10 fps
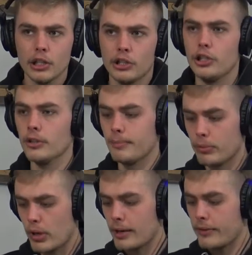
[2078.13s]
you're
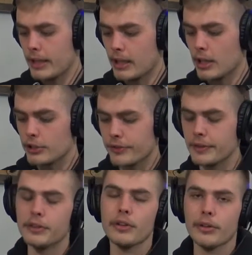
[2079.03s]
profiting
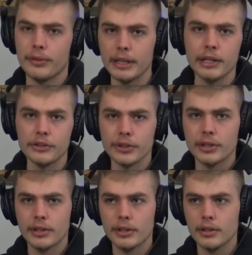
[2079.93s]
$150 to $300,
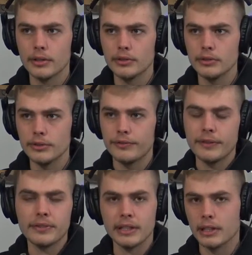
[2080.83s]

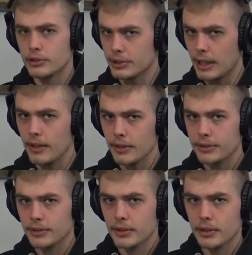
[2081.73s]
$1,500,